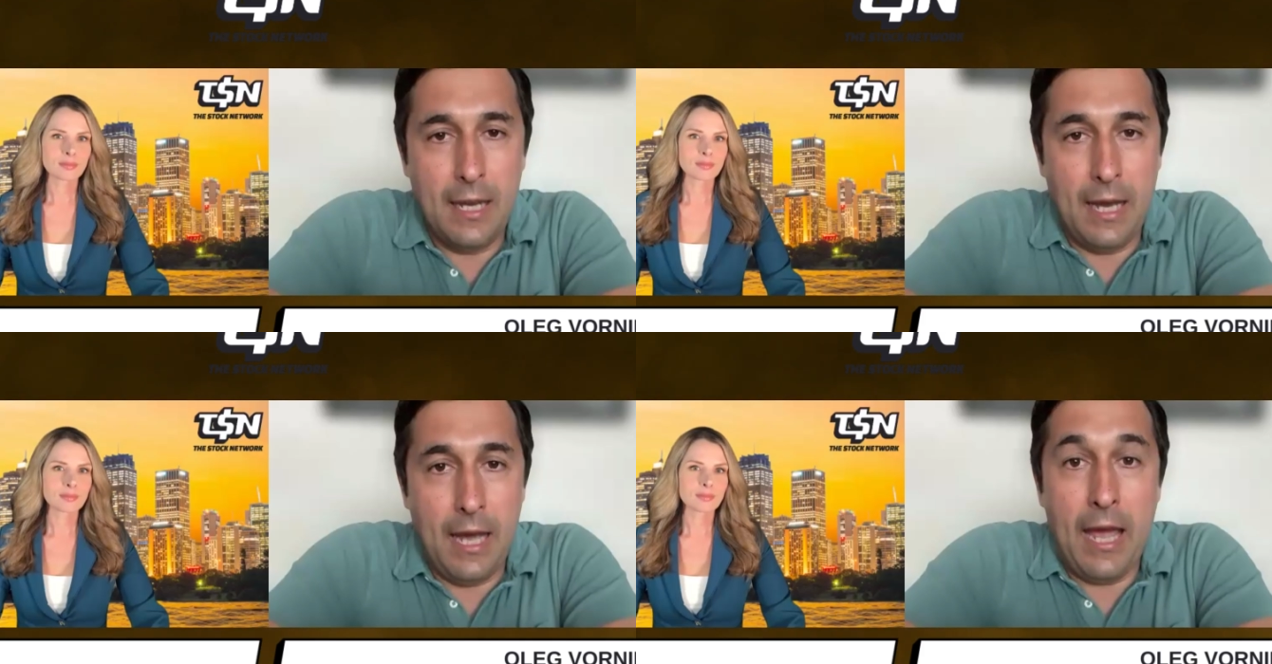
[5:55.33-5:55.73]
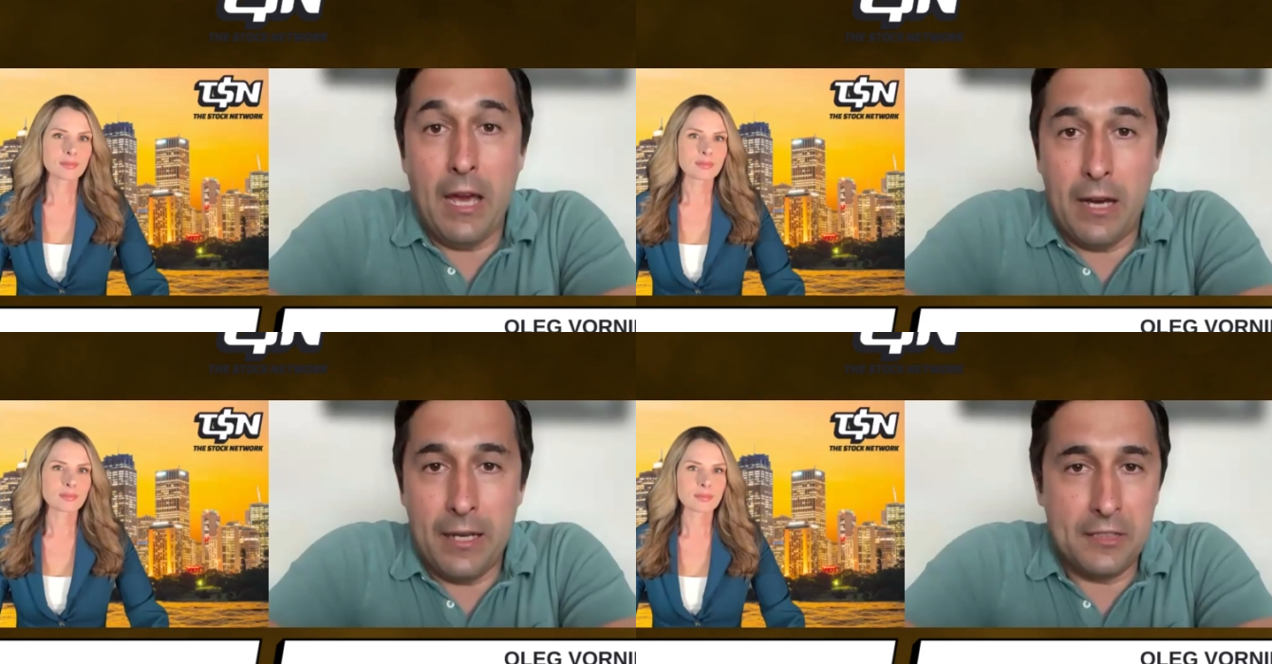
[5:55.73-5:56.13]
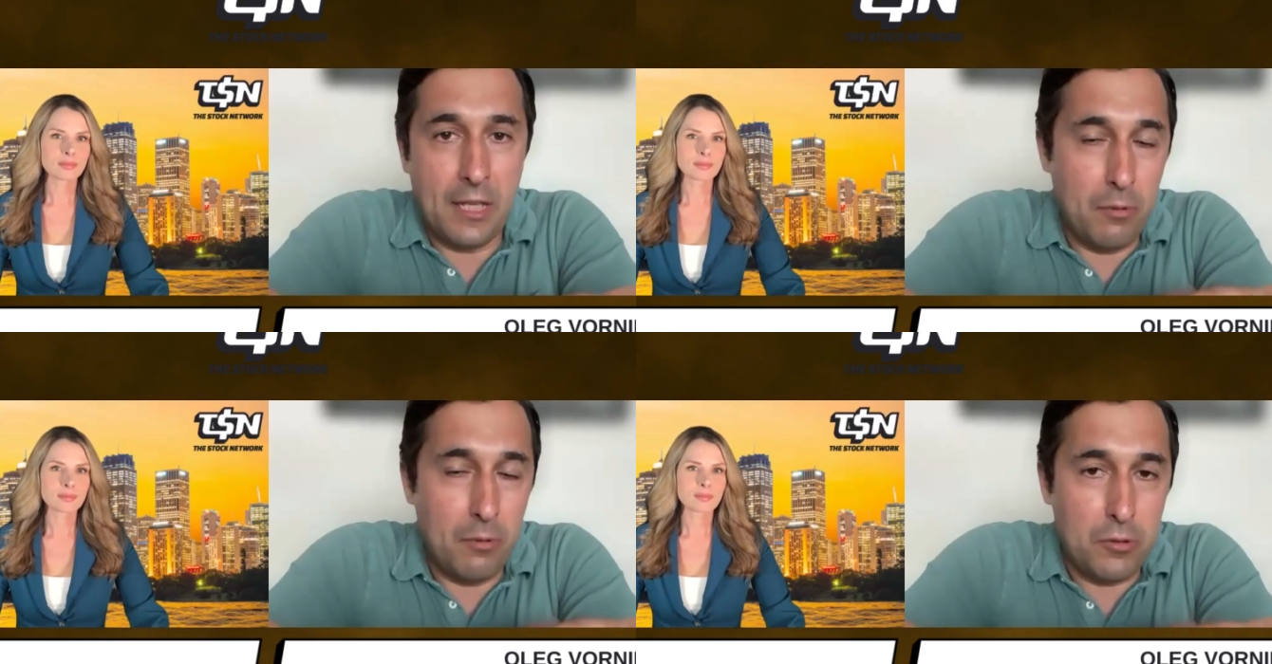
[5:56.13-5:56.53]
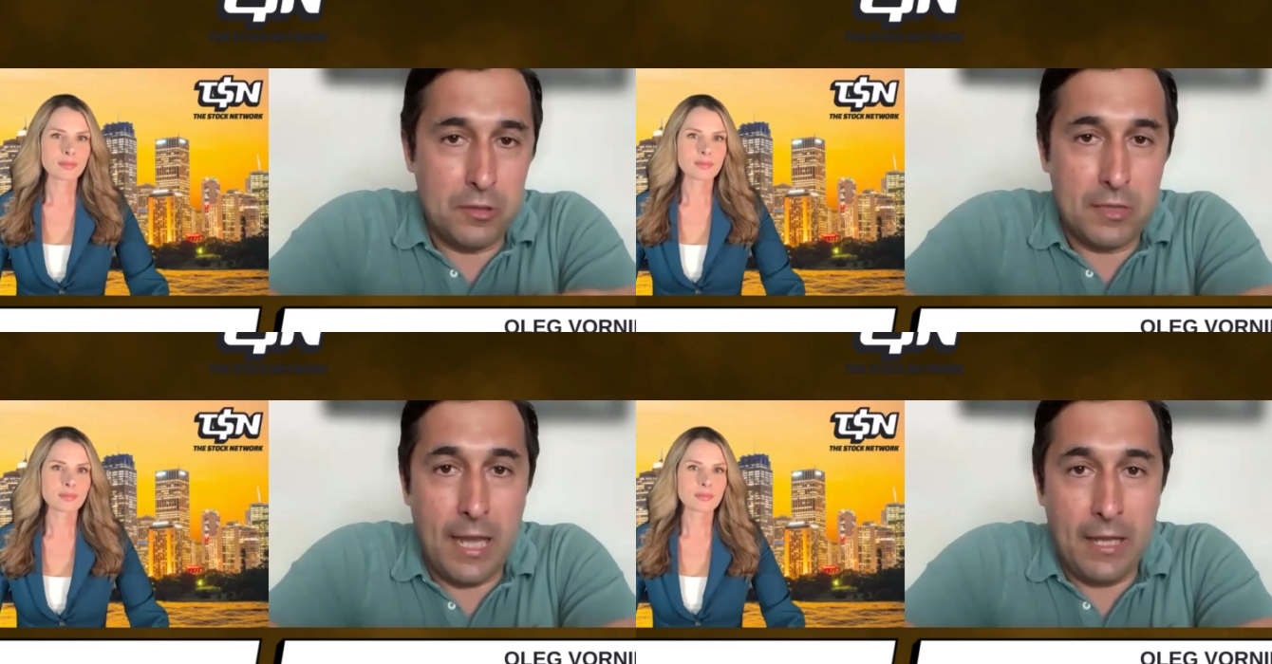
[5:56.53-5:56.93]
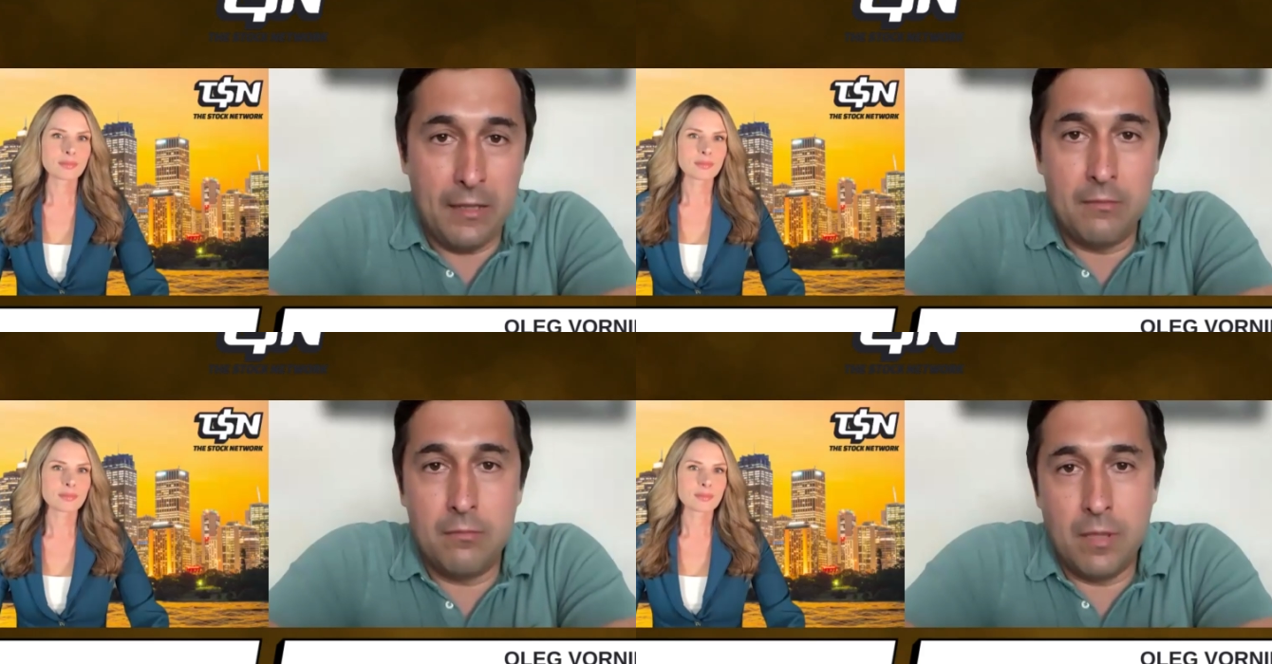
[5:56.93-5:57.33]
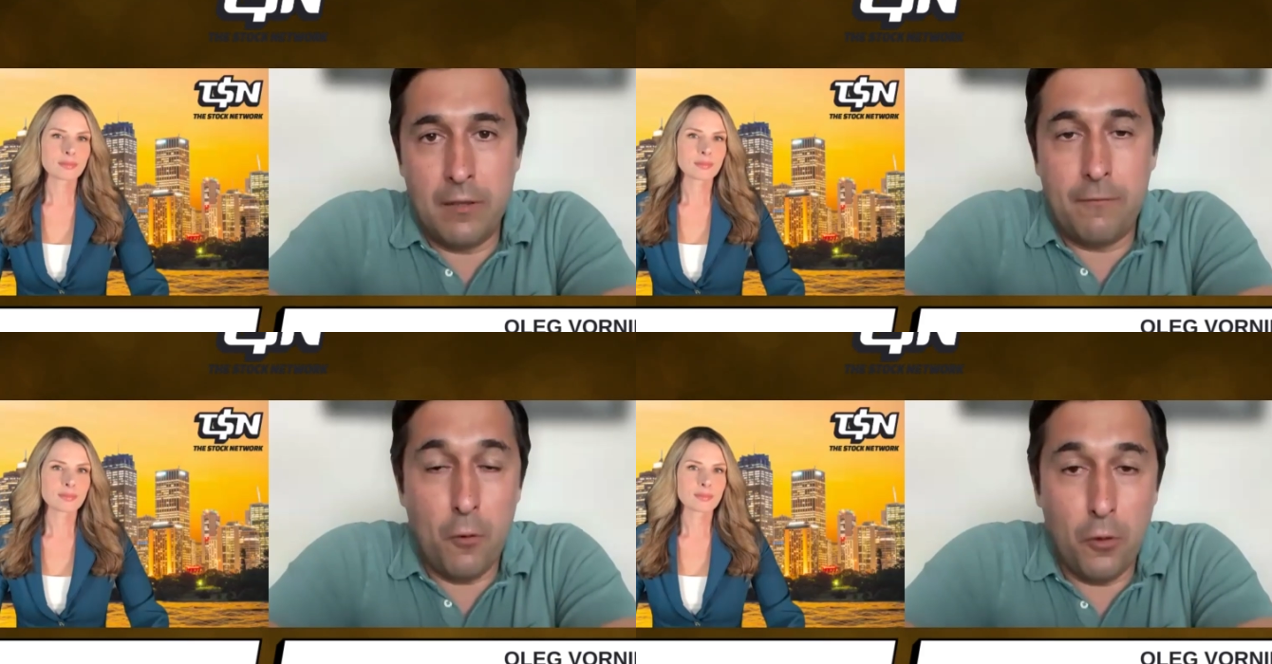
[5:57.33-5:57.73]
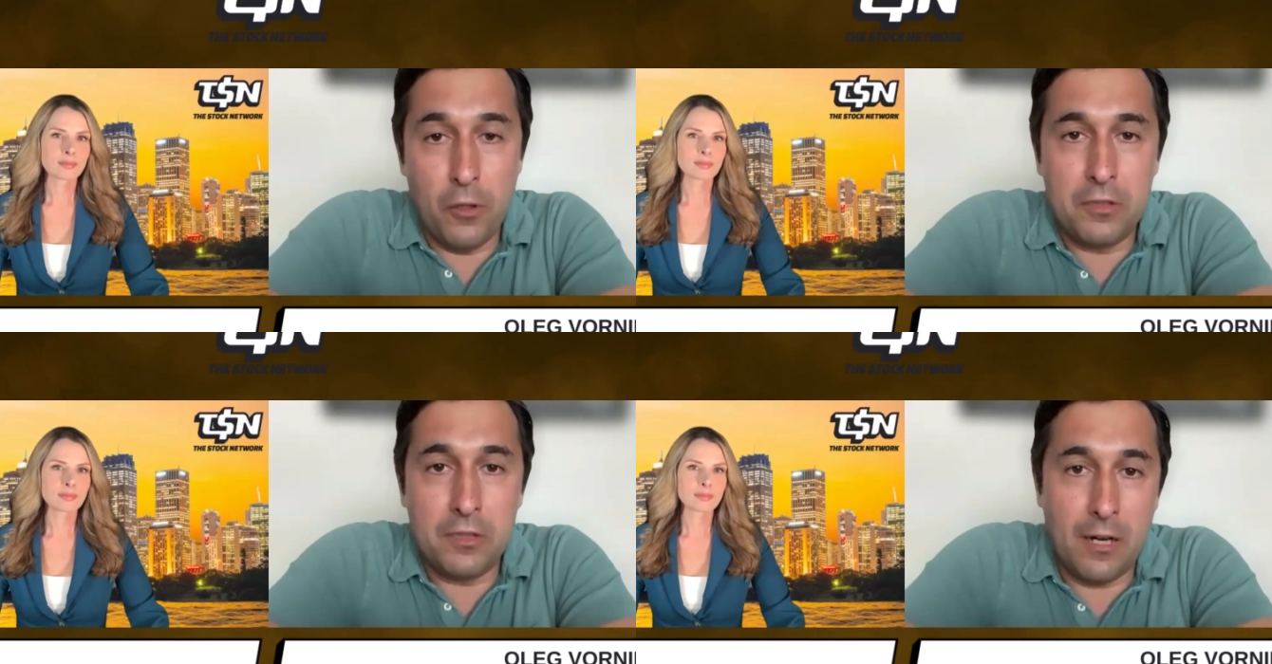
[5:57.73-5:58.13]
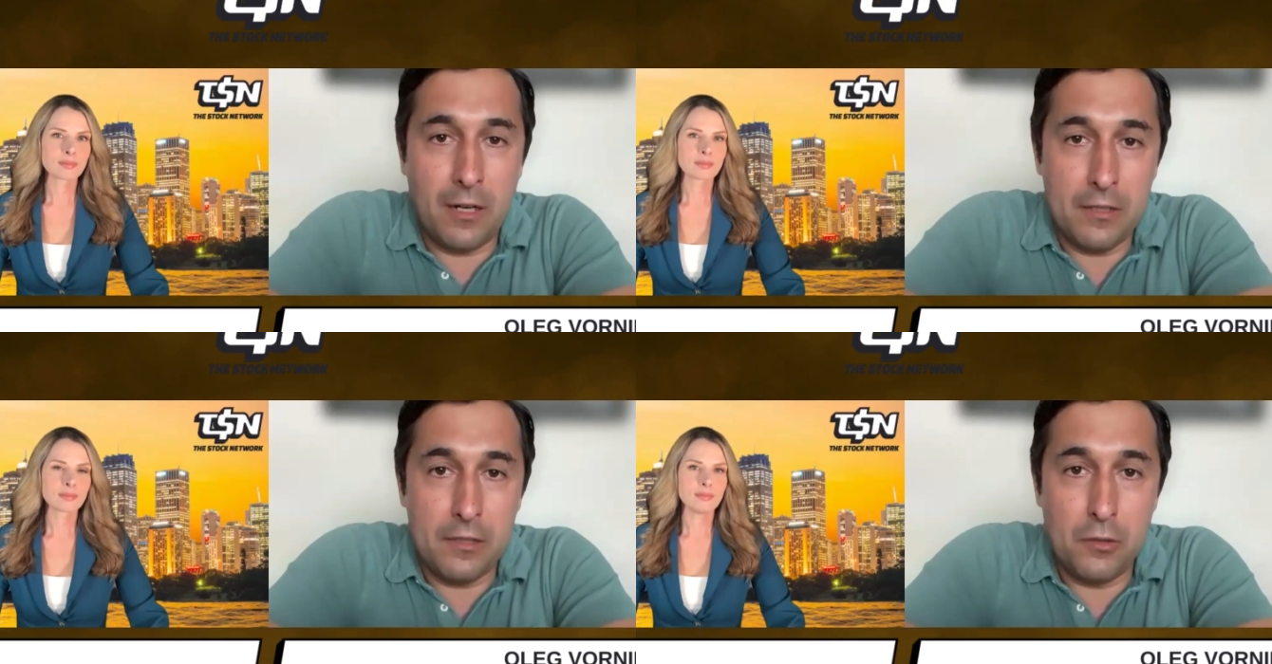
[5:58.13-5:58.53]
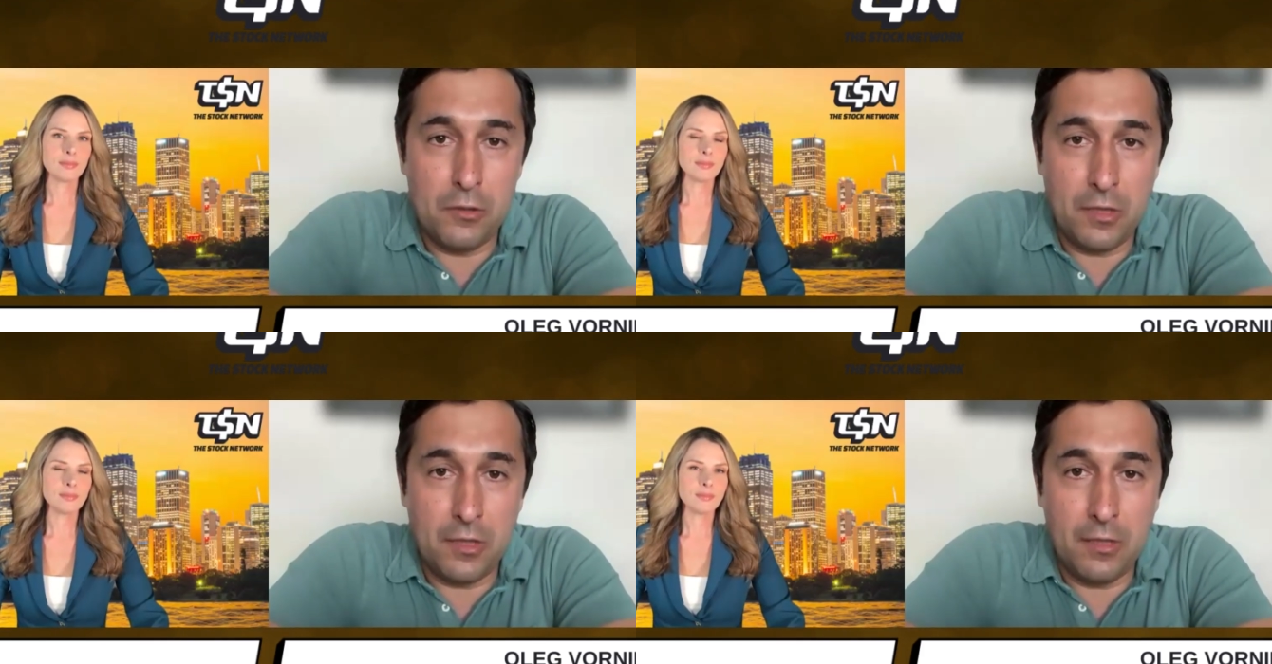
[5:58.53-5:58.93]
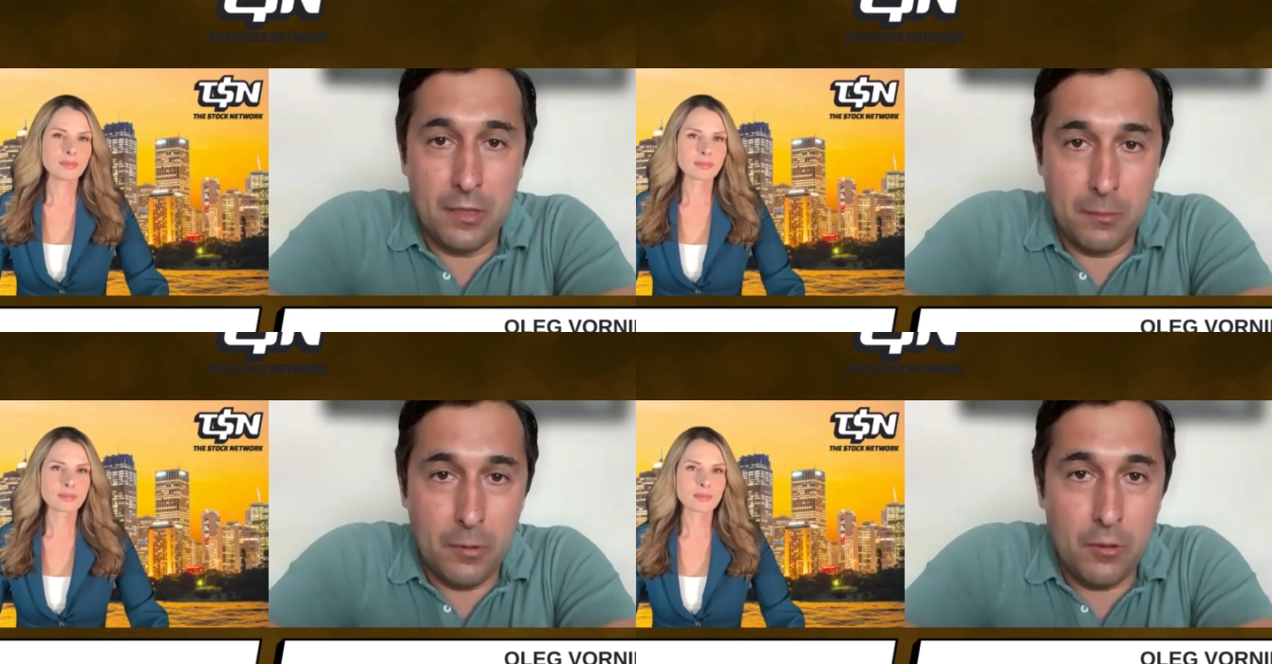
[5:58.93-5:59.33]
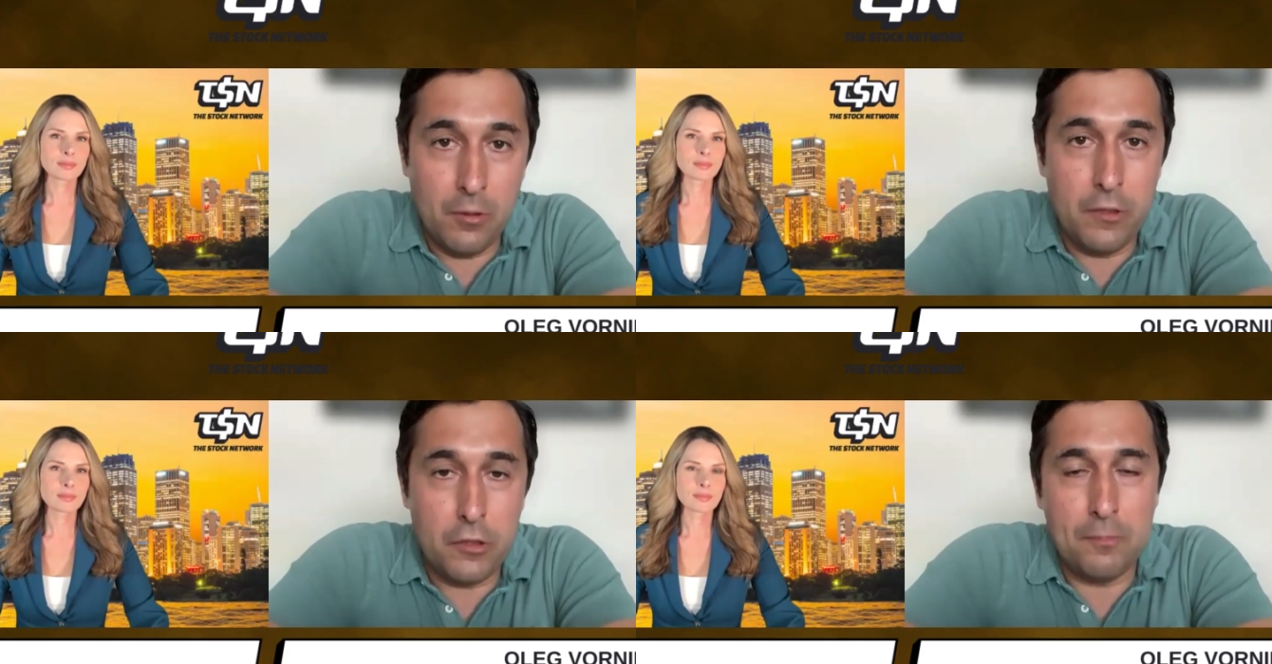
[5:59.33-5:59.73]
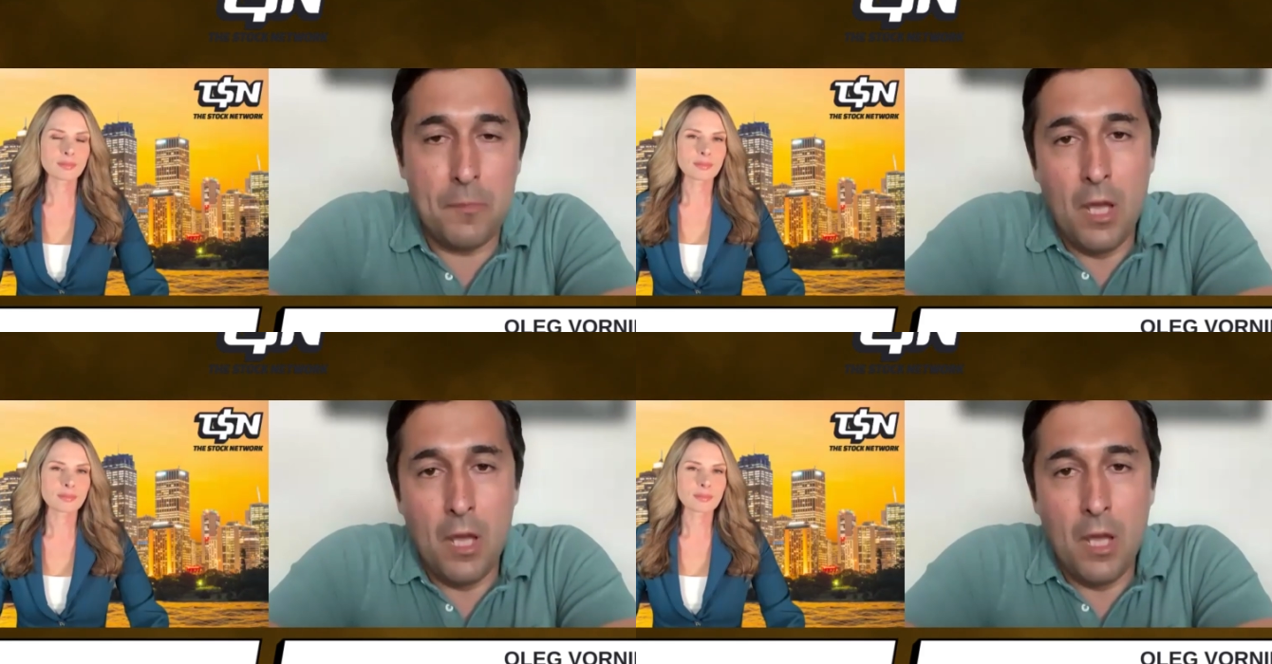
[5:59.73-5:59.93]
Speaker 1: uh, AI is able to scan for those targets using computer vision.